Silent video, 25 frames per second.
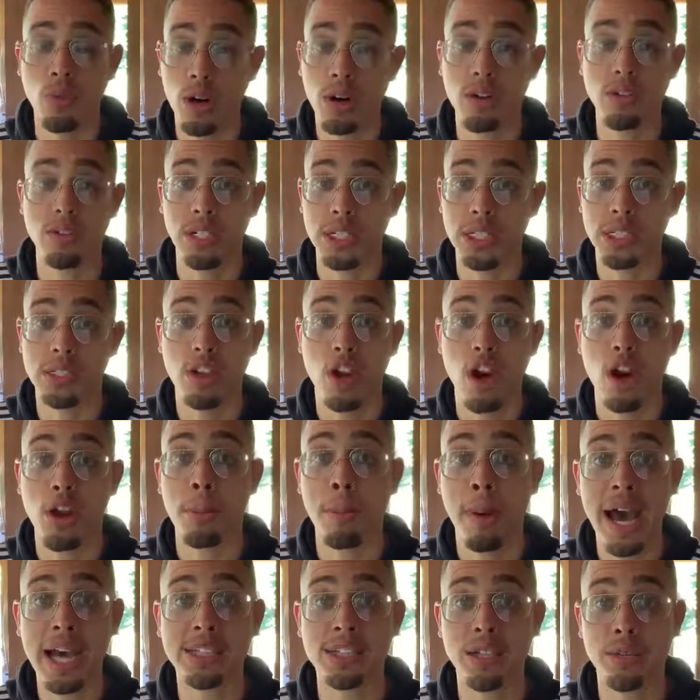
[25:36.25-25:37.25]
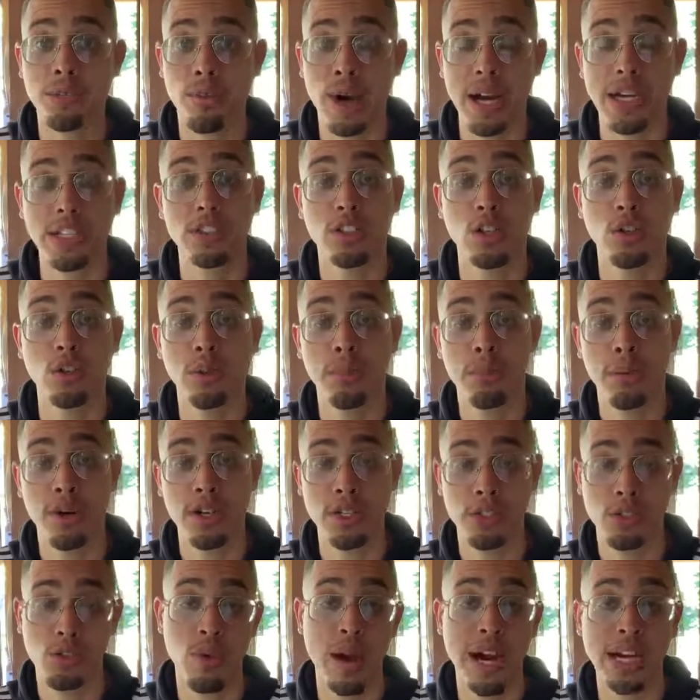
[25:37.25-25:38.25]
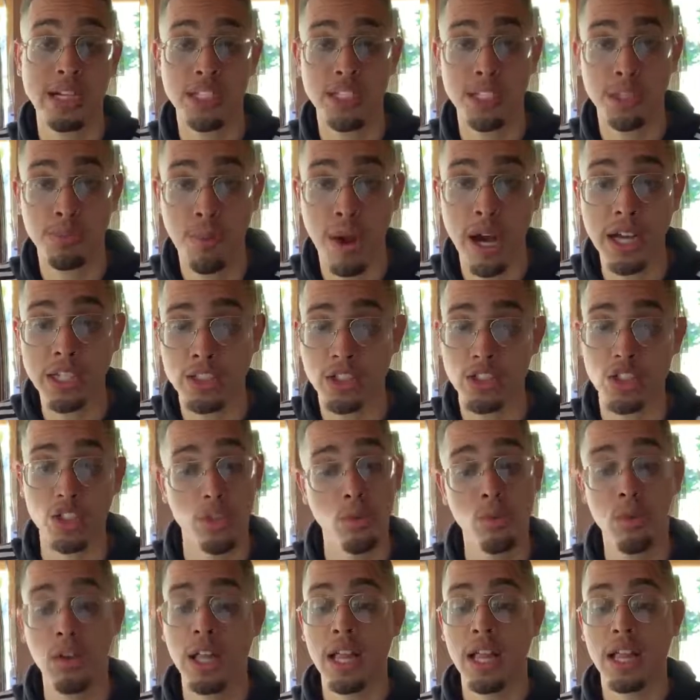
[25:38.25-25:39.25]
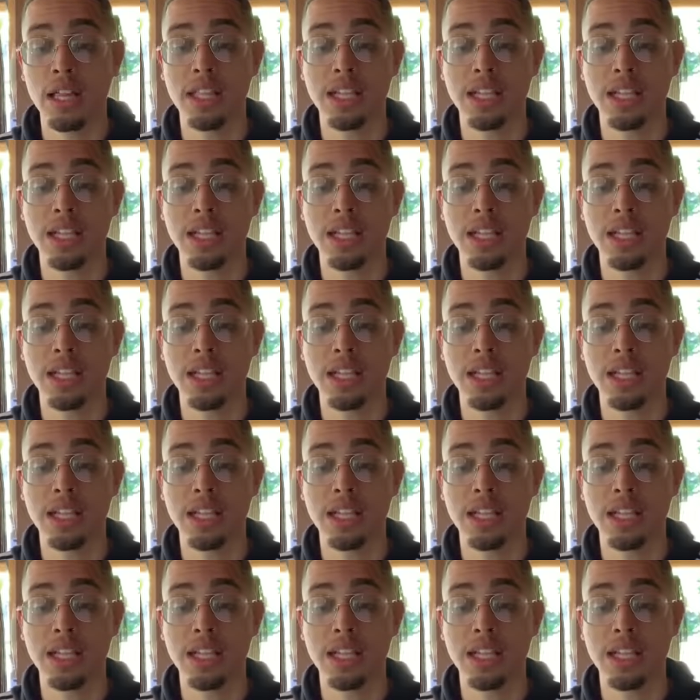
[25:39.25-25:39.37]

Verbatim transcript: Well, it's called a pass up, right? So the person who actually sponsors you,